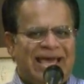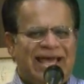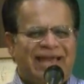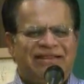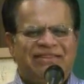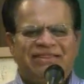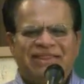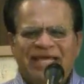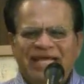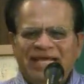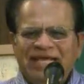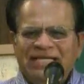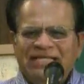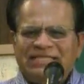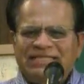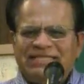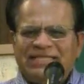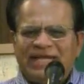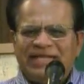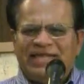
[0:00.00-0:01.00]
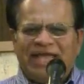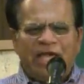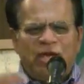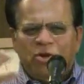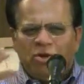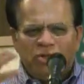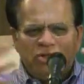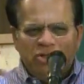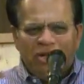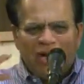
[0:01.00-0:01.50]
And things that
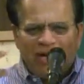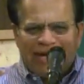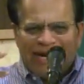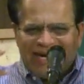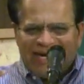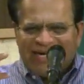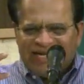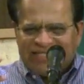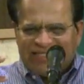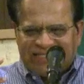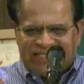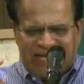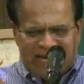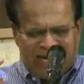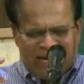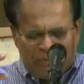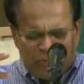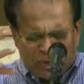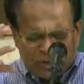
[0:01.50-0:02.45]
they could not understand,